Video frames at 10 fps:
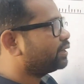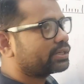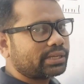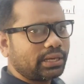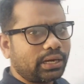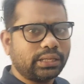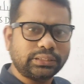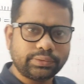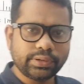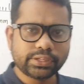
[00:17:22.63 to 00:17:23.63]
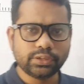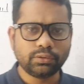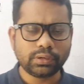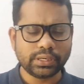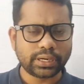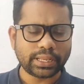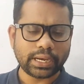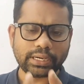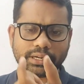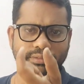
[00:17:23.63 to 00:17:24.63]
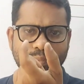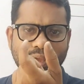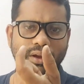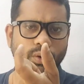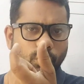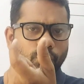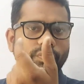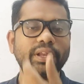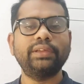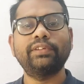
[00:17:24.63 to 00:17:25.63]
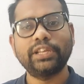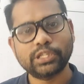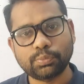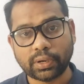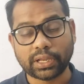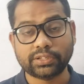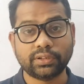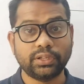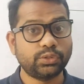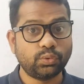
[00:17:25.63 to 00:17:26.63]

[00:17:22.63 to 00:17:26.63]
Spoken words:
Vernier scale. Otherwise, you know, in reality it will be very small actually.